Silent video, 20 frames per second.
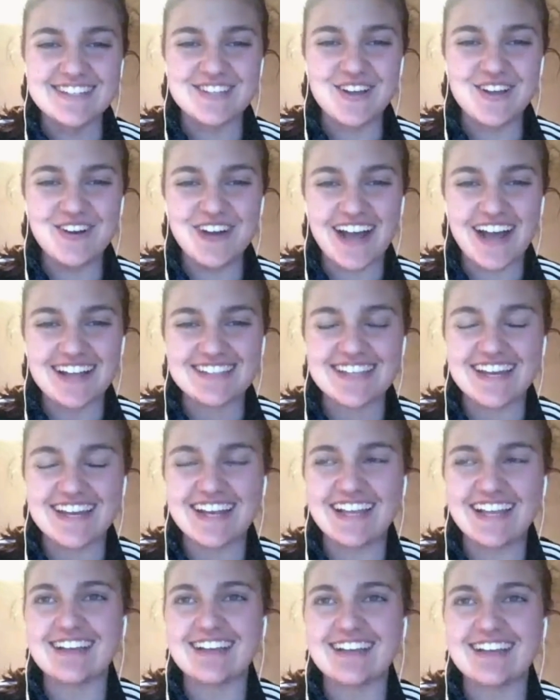So outside of
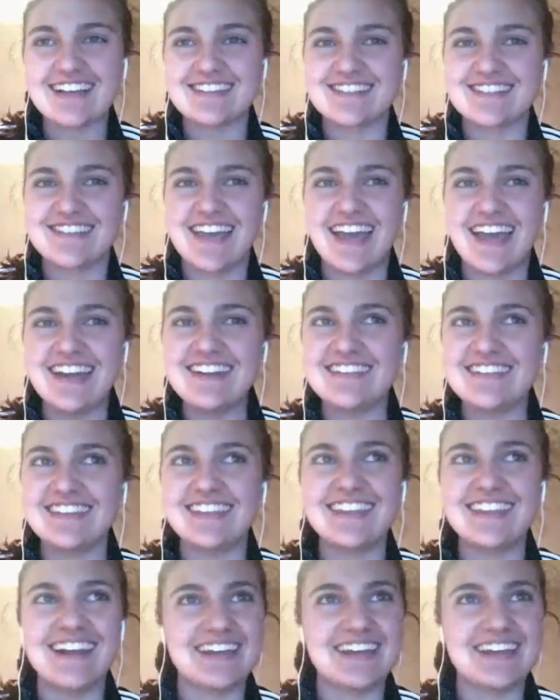class, anything
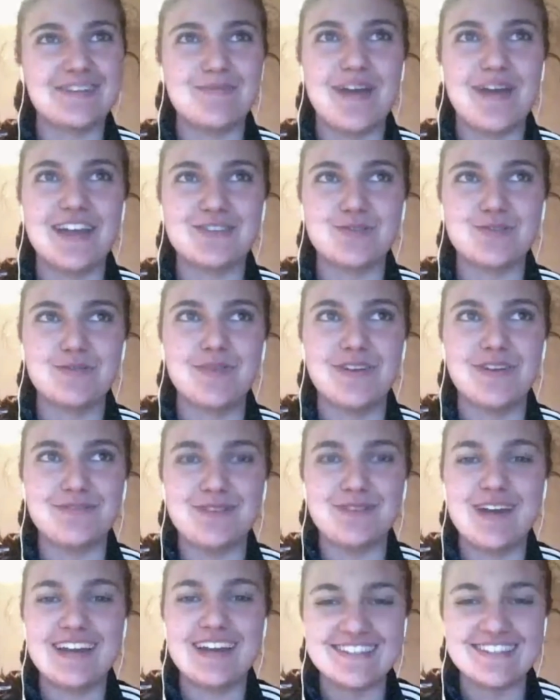that I can imagine with my
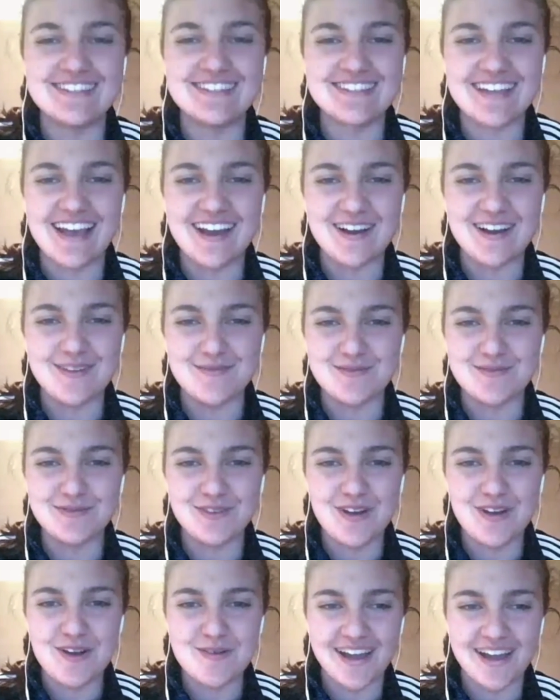friends.
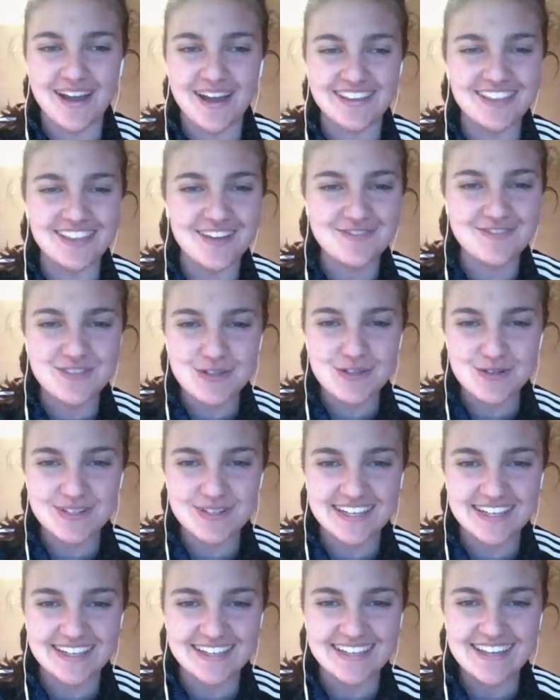I love
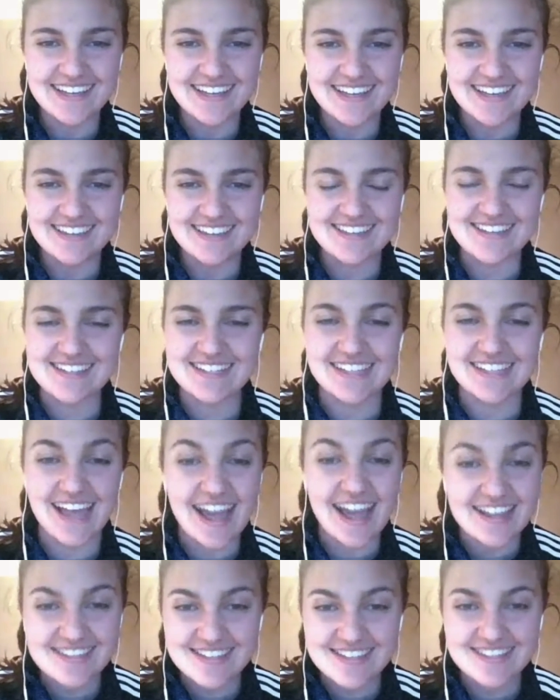doing these
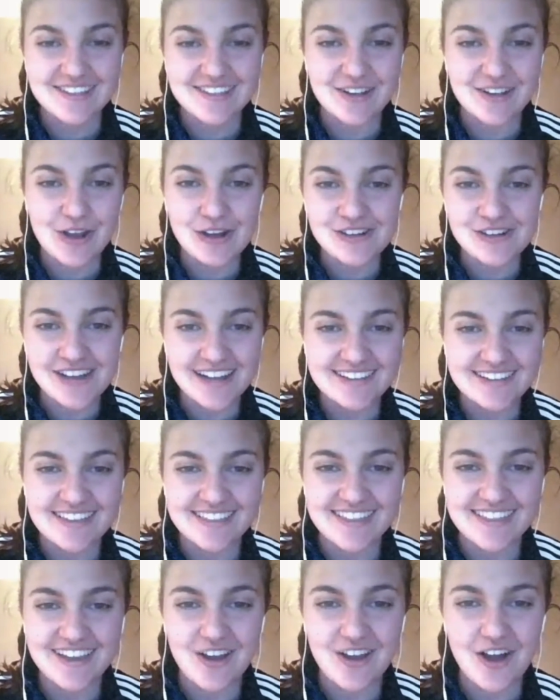classes at the co-rec
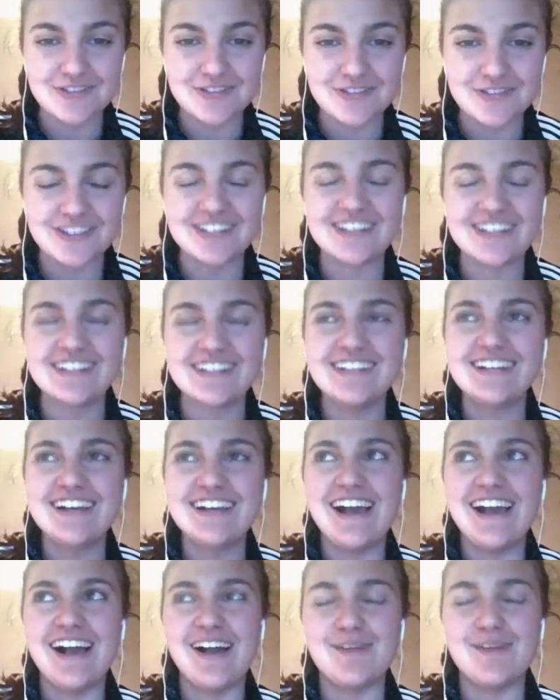that they offer.
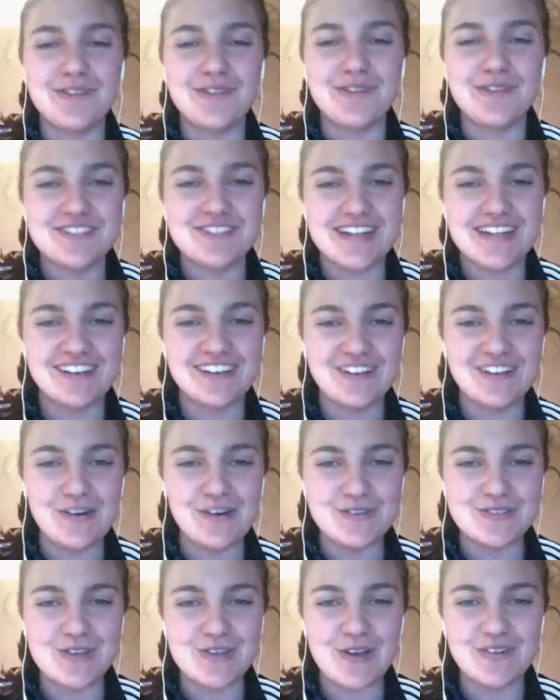My friends and I will
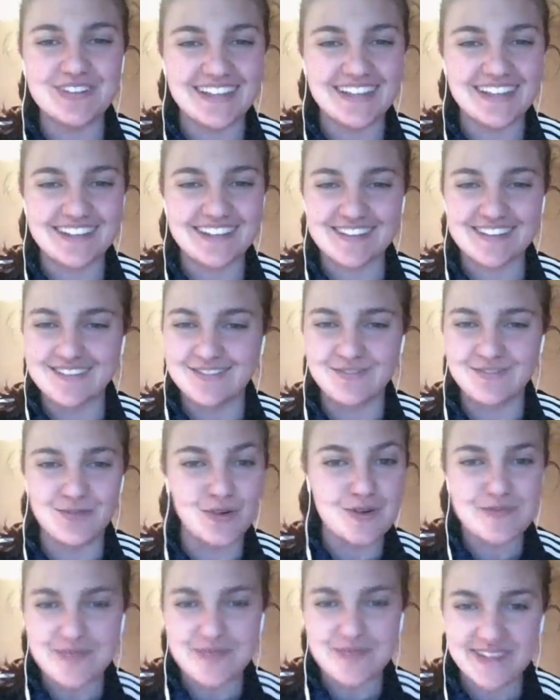always go at like
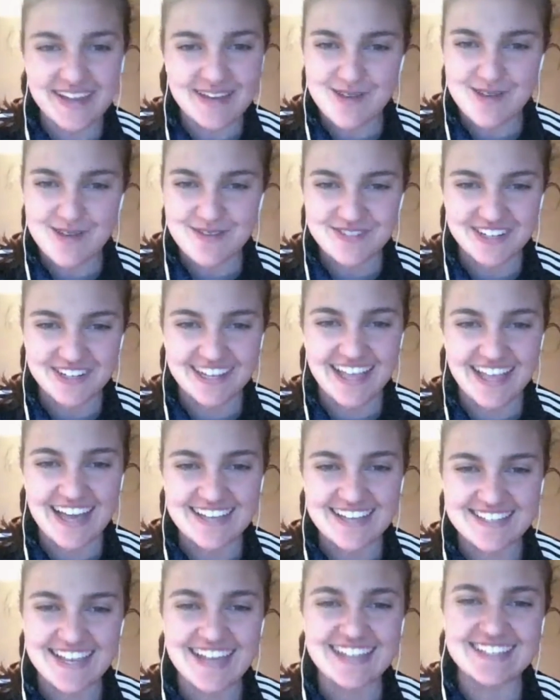4 p.m. after
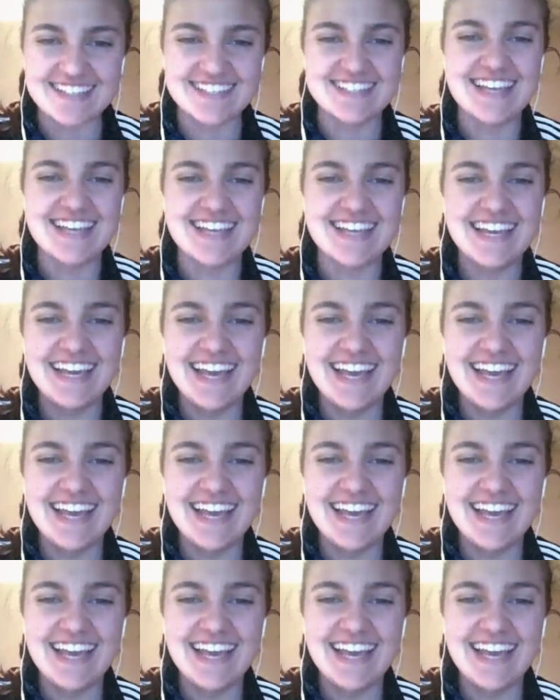class ends.